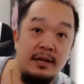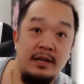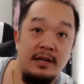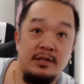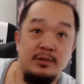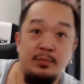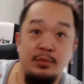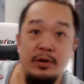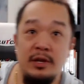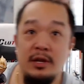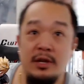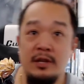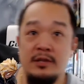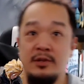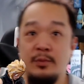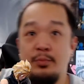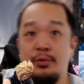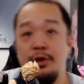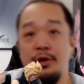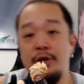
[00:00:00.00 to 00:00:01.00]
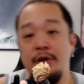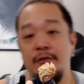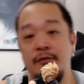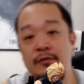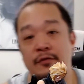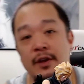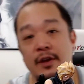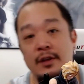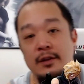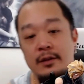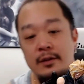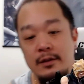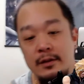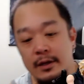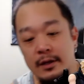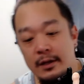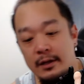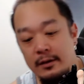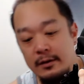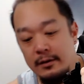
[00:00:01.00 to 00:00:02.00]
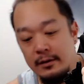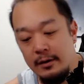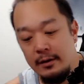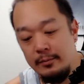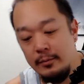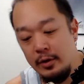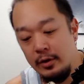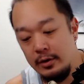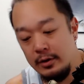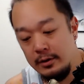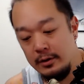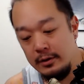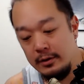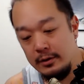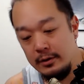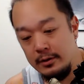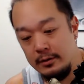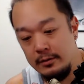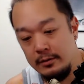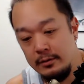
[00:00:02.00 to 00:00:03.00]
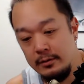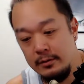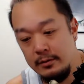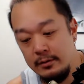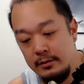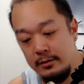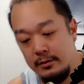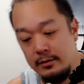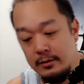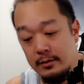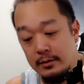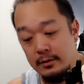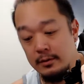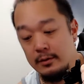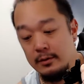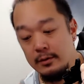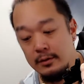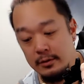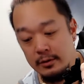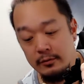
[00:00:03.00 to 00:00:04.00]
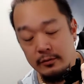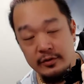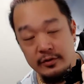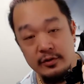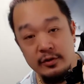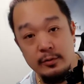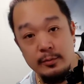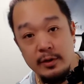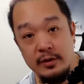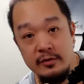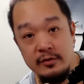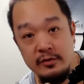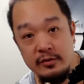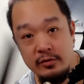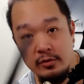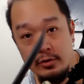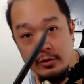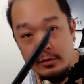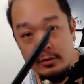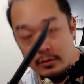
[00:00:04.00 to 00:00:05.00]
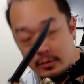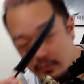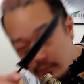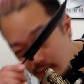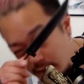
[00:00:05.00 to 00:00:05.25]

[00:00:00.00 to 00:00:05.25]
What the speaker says: it's a pretty good fit. Like I'm not gonna original Buster Sword with